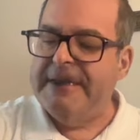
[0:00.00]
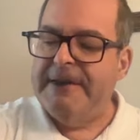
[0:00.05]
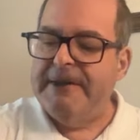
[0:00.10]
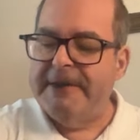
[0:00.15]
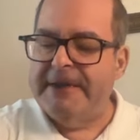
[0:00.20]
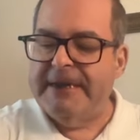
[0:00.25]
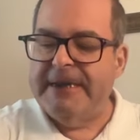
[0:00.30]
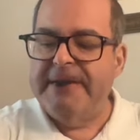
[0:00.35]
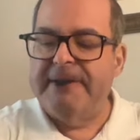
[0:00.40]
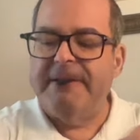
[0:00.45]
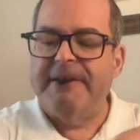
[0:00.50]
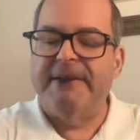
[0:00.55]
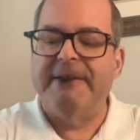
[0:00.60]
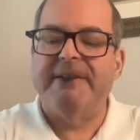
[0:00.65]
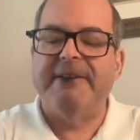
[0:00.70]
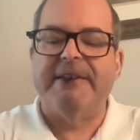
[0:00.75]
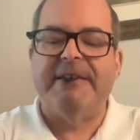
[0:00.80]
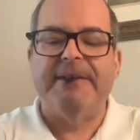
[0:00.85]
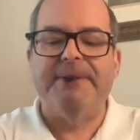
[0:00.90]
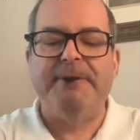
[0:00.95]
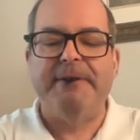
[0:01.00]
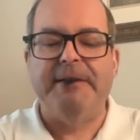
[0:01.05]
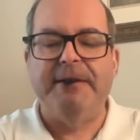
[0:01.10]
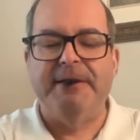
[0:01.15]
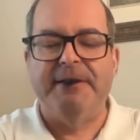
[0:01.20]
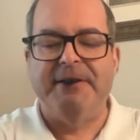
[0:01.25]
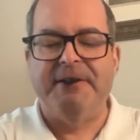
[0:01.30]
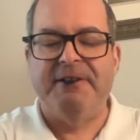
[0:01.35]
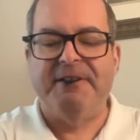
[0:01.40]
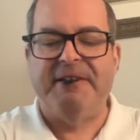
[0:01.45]
Okay, let's dive
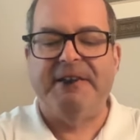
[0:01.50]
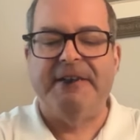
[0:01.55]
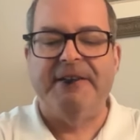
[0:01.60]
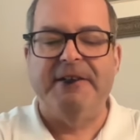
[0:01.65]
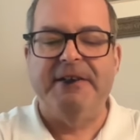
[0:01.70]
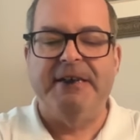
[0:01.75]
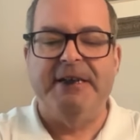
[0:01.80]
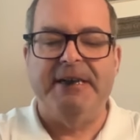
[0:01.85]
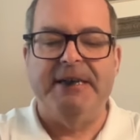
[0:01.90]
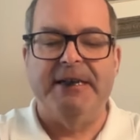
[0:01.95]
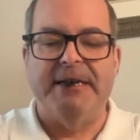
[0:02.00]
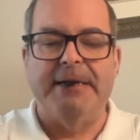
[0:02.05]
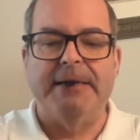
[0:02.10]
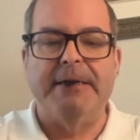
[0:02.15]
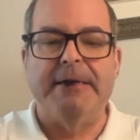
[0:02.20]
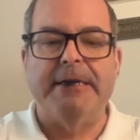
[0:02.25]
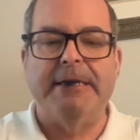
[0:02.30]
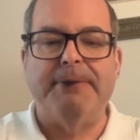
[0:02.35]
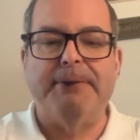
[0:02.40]
into Hysteria here.